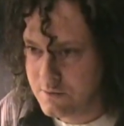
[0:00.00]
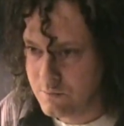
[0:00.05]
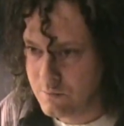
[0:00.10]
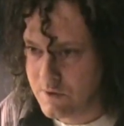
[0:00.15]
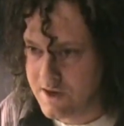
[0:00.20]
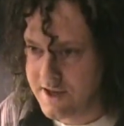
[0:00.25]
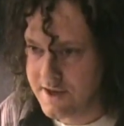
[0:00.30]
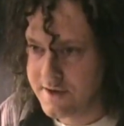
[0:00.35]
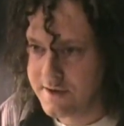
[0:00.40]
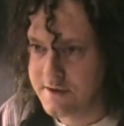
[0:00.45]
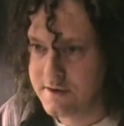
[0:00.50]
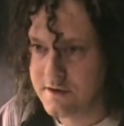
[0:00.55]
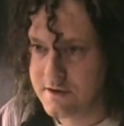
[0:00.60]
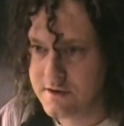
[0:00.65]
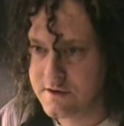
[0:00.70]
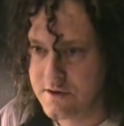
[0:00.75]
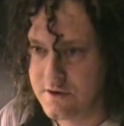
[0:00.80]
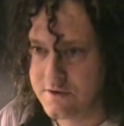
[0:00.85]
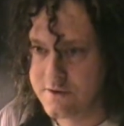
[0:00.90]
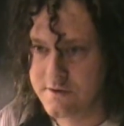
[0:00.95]
When
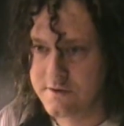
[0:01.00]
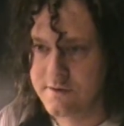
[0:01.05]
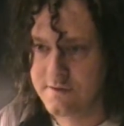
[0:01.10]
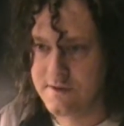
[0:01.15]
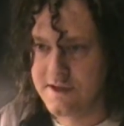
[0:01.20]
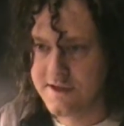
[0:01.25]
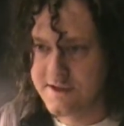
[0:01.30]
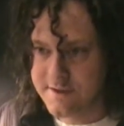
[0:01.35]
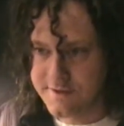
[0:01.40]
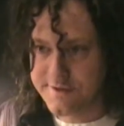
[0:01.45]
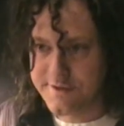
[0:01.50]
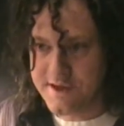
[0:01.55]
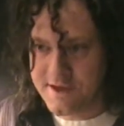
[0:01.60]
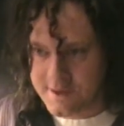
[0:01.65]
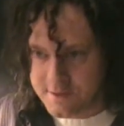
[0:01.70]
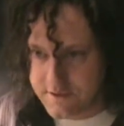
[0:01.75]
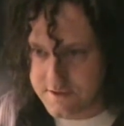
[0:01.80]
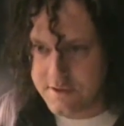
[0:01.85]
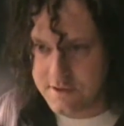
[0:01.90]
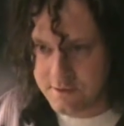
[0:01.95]

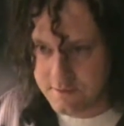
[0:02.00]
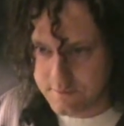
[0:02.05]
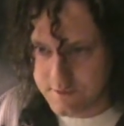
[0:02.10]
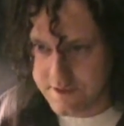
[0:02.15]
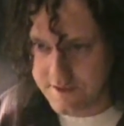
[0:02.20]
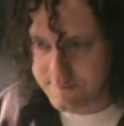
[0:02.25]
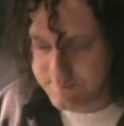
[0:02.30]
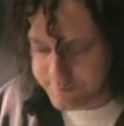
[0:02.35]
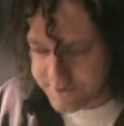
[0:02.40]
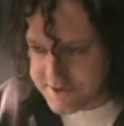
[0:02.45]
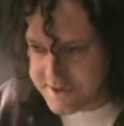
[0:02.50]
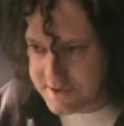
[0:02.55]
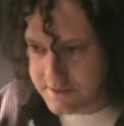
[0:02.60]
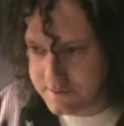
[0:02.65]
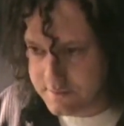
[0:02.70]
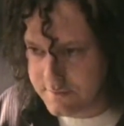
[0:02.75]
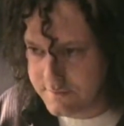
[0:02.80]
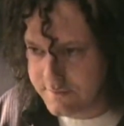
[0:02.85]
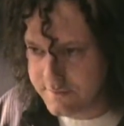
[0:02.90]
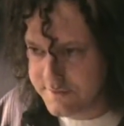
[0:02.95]
be
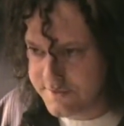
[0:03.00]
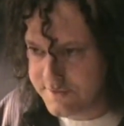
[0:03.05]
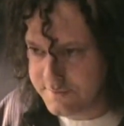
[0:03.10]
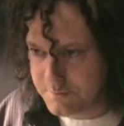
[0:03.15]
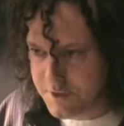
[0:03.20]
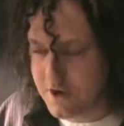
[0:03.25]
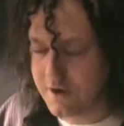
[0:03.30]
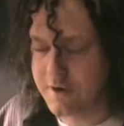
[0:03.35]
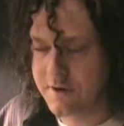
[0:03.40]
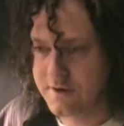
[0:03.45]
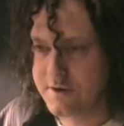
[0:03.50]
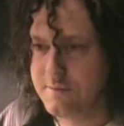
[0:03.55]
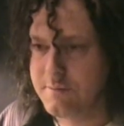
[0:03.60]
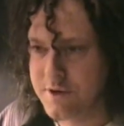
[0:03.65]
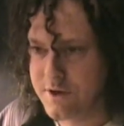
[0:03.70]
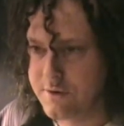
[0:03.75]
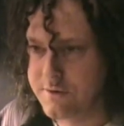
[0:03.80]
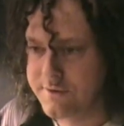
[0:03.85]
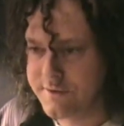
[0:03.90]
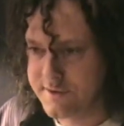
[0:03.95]
smart
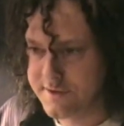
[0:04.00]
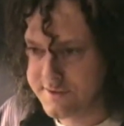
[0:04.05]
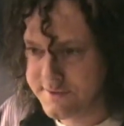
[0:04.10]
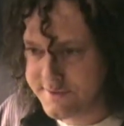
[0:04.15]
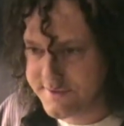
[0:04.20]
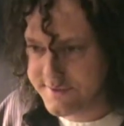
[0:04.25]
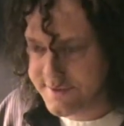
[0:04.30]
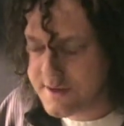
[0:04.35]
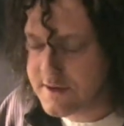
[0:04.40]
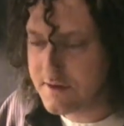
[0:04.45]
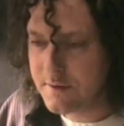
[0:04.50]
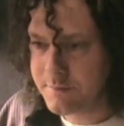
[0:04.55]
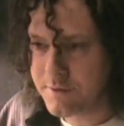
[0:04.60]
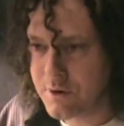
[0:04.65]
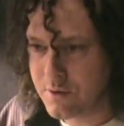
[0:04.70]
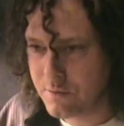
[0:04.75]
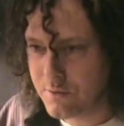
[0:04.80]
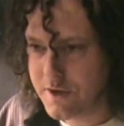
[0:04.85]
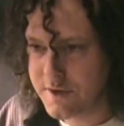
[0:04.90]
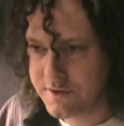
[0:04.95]
about things. Think
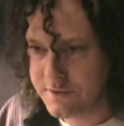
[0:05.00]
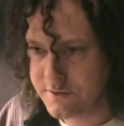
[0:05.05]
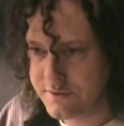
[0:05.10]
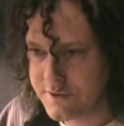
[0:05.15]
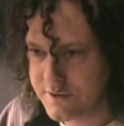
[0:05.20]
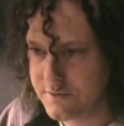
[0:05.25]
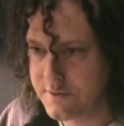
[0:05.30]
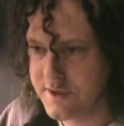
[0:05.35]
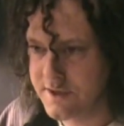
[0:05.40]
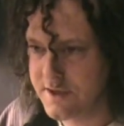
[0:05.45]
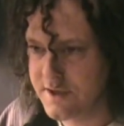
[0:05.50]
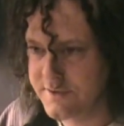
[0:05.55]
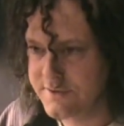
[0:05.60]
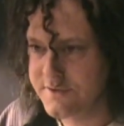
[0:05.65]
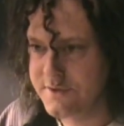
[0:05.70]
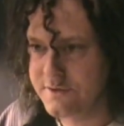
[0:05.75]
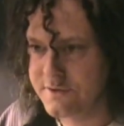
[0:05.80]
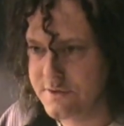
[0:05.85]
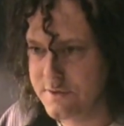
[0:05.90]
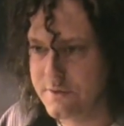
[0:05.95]
about what you're doing
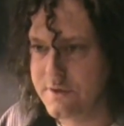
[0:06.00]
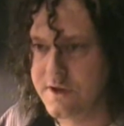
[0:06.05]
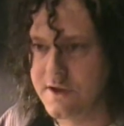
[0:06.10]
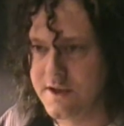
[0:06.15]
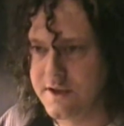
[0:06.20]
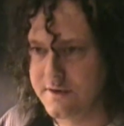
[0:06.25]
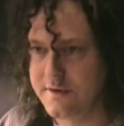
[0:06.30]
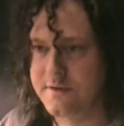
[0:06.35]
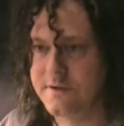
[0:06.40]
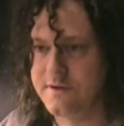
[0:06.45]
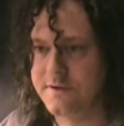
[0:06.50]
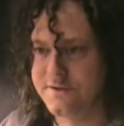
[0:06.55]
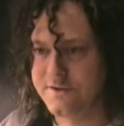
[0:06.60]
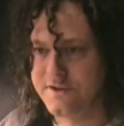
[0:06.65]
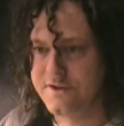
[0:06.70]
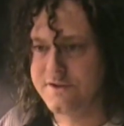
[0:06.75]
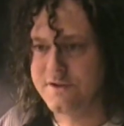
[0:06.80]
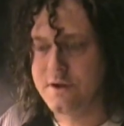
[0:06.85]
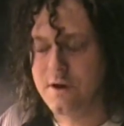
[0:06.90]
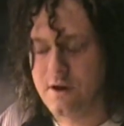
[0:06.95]
as you're doing it. It's
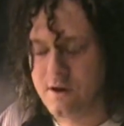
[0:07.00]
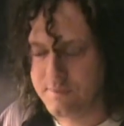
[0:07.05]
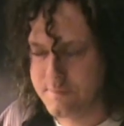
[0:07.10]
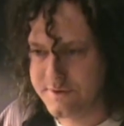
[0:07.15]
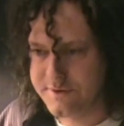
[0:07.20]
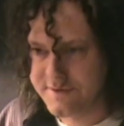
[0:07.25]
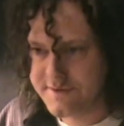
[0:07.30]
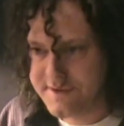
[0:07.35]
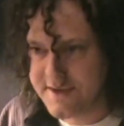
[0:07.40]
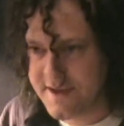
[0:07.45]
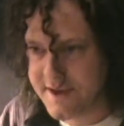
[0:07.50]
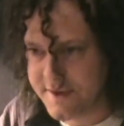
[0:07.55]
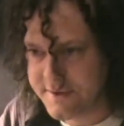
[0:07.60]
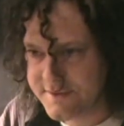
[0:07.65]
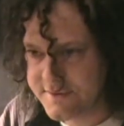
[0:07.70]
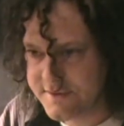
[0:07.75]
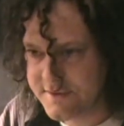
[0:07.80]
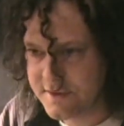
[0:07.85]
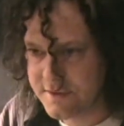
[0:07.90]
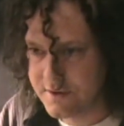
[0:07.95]
just common
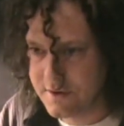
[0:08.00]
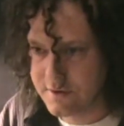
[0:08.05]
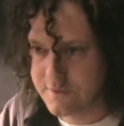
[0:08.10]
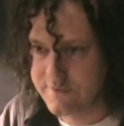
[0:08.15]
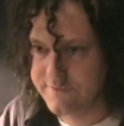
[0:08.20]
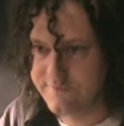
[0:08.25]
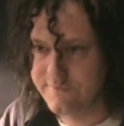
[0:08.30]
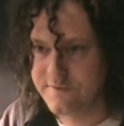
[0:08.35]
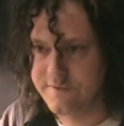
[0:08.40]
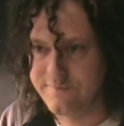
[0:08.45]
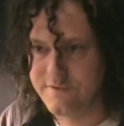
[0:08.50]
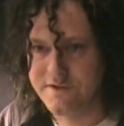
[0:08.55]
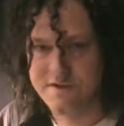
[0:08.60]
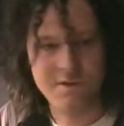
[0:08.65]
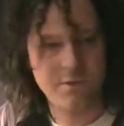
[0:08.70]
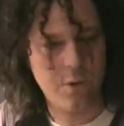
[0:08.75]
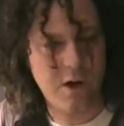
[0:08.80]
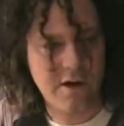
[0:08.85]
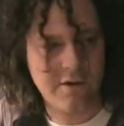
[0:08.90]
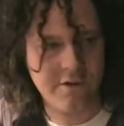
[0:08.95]
sense. If it's
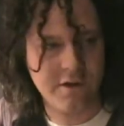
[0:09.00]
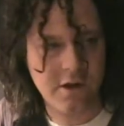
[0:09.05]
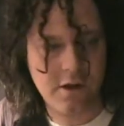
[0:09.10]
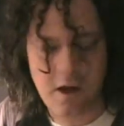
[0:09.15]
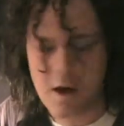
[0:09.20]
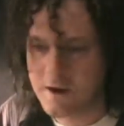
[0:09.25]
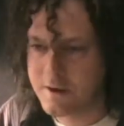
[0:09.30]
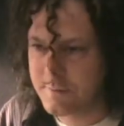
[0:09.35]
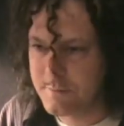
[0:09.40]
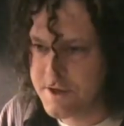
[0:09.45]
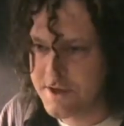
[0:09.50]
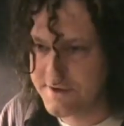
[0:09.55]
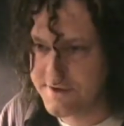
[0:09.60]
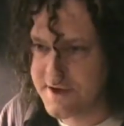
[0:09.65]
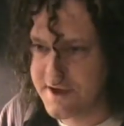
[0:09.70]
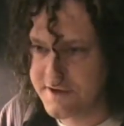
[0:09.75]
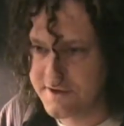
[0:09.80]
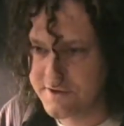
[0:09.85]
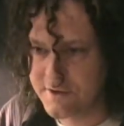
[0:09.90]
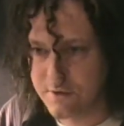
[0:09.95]
12 o'clock
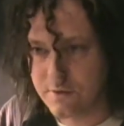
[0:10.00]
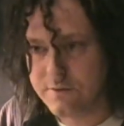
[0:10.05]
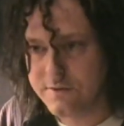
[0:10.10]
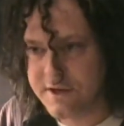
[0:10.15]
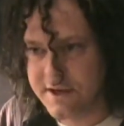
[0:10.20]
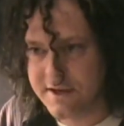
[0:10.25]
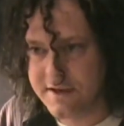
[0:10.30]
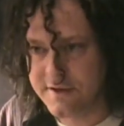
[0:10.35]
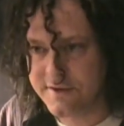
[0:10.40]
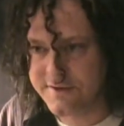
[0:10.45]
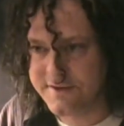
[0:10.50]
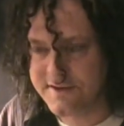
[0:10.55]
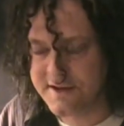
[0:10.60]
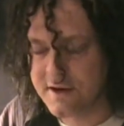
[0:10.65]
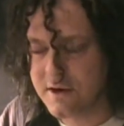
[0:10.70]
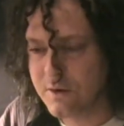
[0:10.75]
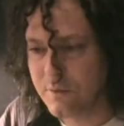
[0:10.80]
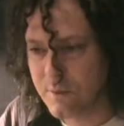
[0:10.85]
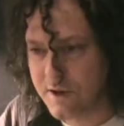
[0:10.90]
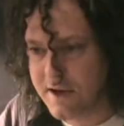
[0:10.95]
midnight, don't take a
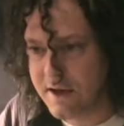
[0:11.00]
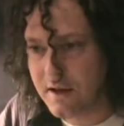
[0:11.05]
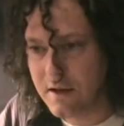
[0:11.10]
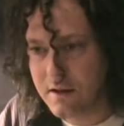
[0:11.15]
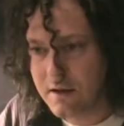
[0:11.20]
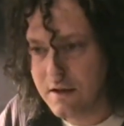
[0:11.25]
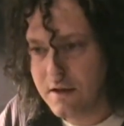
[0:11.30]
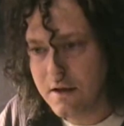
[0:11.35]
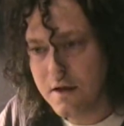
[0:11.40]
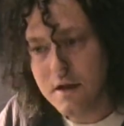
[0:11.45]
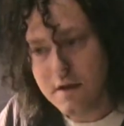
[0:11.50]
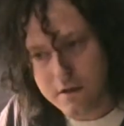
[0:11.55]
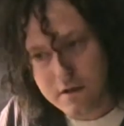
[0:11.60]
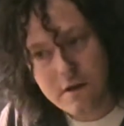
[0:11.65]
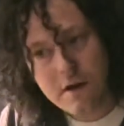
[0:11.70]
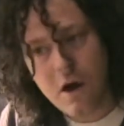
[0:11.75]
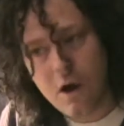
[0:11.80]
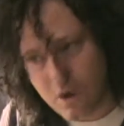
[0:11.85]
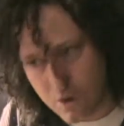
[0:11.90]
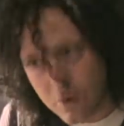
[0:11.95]
stairwell.
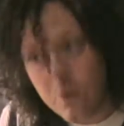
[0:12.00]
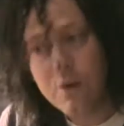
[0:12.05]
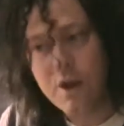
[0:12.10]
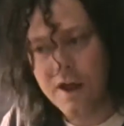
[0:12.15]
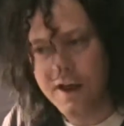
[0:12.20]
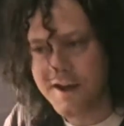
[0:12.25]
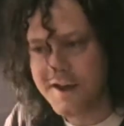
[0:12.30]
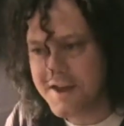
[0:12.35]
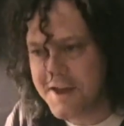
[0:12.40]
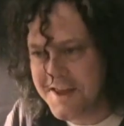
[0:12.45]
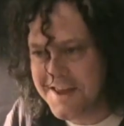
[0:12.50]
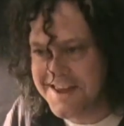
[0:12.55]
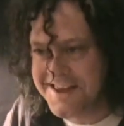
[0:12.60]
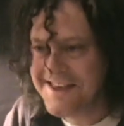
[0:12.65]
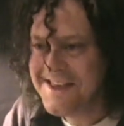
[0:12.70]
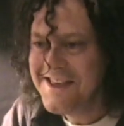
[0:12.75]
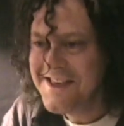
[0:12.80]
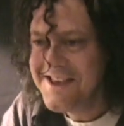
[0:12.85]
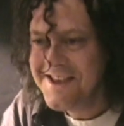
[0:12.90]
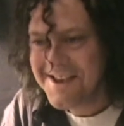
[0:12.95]
You know
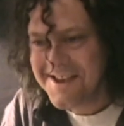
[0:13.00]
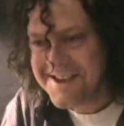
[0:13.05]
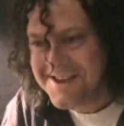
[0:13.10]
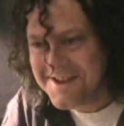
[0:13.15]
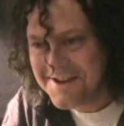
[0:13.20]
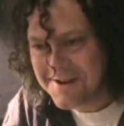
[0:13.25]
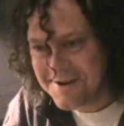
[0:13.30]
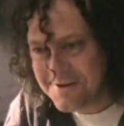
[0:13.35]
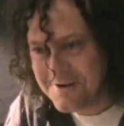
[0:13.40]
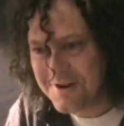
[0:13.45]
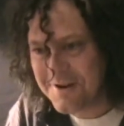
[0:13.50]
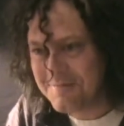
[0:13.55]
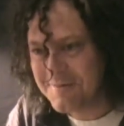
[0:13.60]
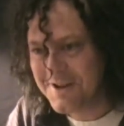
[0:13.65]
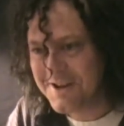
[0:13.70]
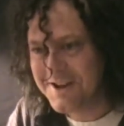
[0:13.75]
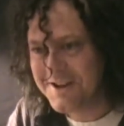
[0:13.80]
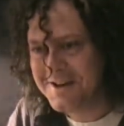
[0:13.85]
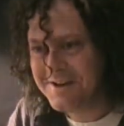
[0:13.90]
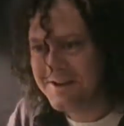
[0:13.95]
what I
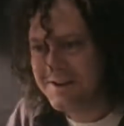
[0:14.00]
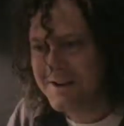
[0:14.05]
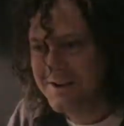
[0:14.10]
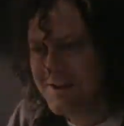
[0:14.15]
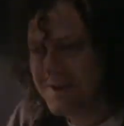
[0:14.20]
mean?